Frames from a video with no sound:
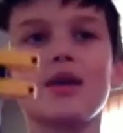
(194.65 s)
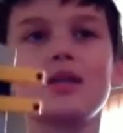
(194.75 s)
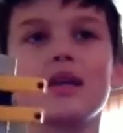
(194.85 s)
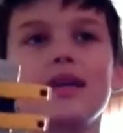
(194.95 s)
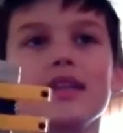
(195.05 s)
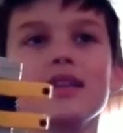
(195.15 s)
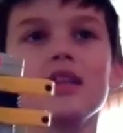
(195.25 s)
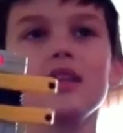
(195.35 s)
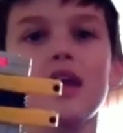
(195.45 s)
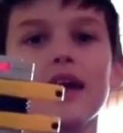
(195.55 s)
to get
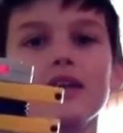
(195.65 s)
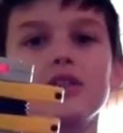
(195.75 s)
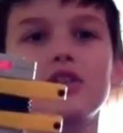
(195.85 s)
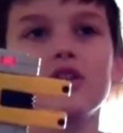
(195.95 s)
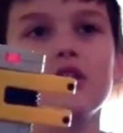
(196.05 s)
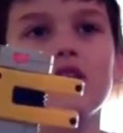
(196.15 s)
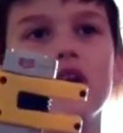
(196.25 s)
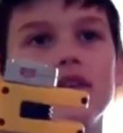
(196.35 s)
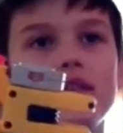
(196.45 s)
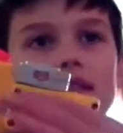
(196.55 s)
the light to turn
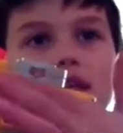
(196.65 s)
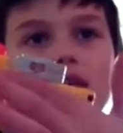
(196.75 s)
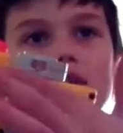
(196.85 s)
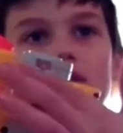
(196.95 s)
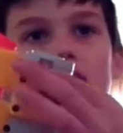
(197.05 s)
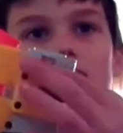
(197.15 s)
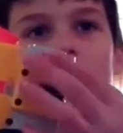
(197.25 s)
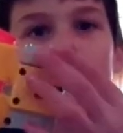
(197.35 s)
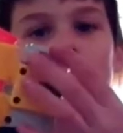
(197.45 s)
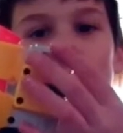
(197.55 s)
on, see, you can
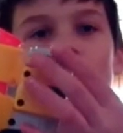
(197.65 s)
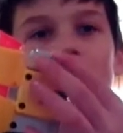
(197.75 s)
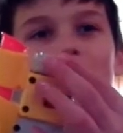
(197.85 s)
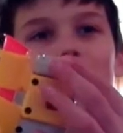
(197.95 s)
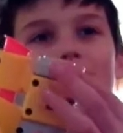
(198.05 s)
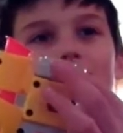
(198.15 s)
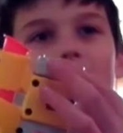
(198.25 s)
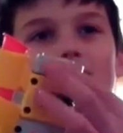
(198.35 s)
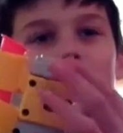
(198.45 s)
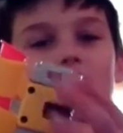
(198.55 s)
tell right
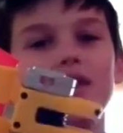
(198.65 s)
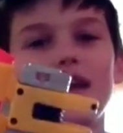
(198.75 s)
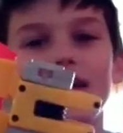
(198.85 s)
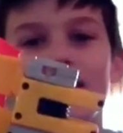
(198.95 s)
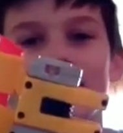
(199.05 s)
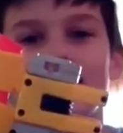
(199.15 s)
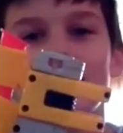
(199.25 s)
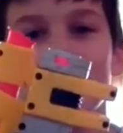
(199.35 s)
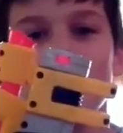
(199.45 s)
there's where the light is,